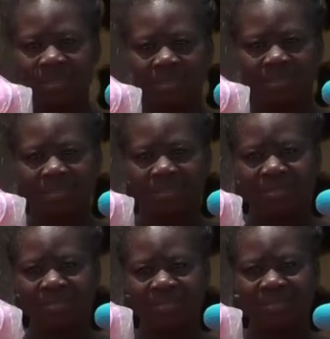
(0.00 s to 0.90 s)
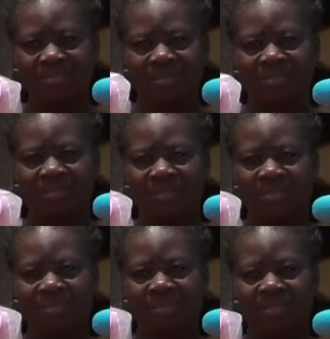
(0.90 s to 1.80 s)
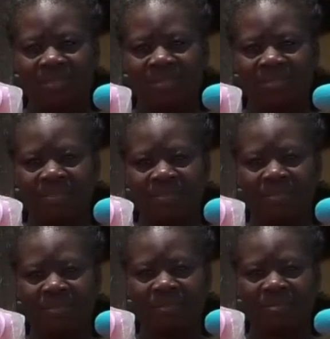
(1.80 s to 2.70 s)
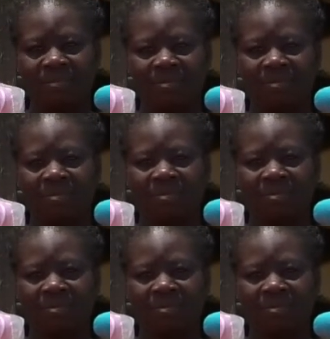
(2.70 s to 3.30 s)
[no speech]